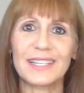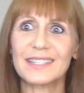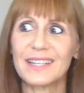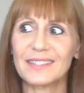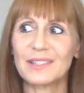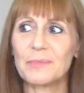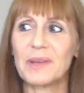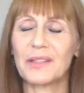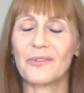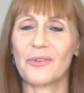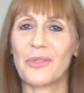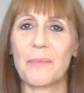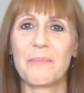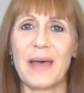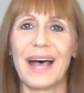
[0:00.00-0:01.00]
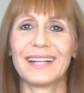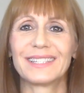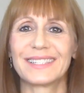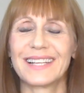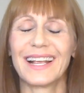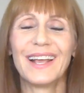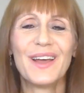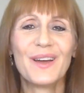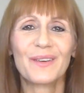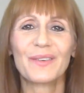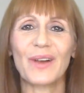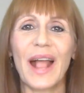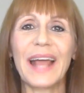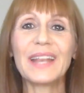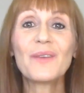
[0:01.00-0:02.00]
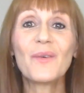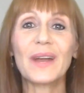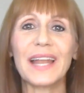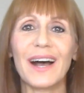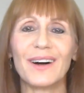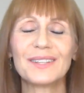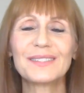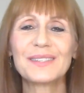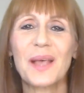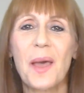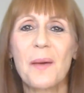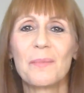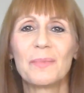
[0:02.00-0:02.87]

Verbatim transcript: It doesn't mean they're the best for anyone else,